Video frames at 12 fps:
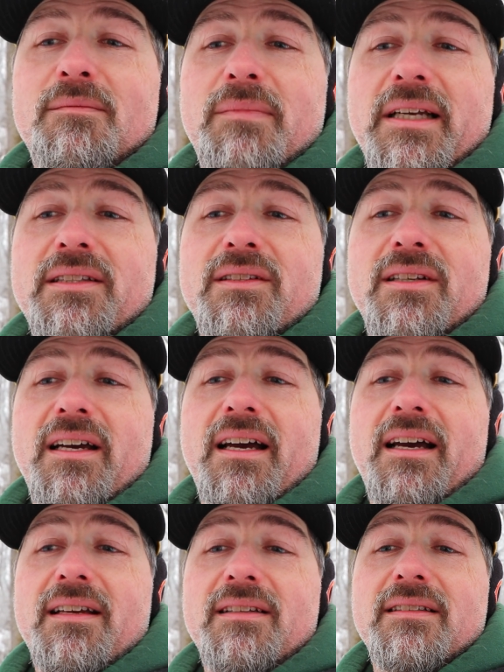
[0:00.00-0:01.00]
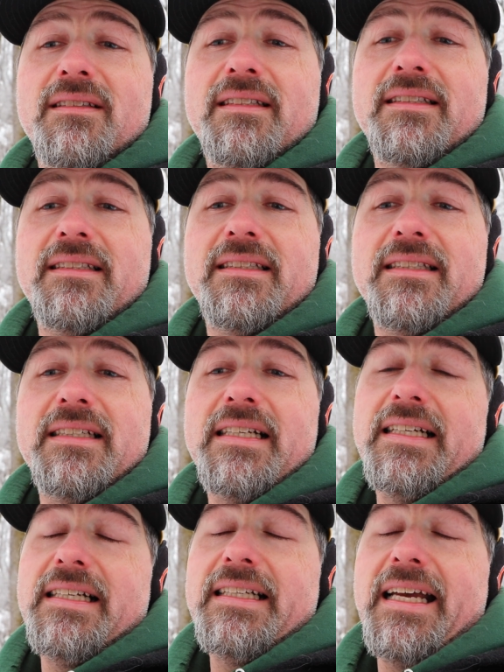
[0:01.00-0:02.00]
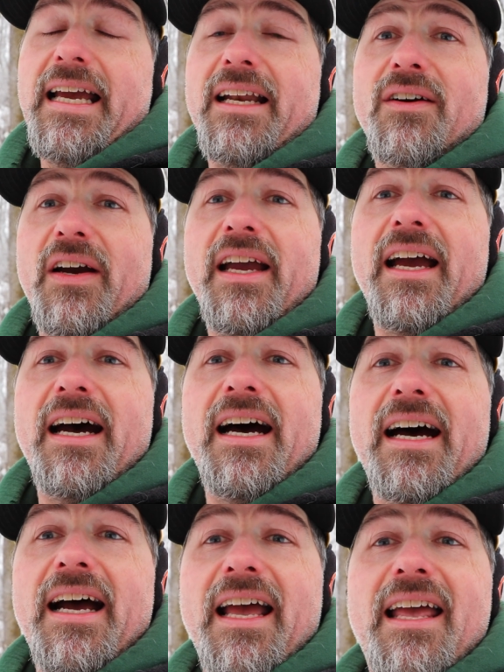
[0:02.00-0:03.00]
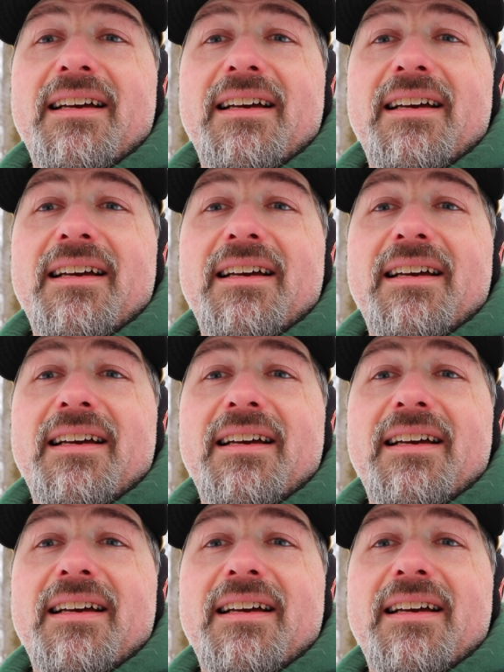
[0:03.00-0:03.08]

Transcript: But uh, anyway, uh,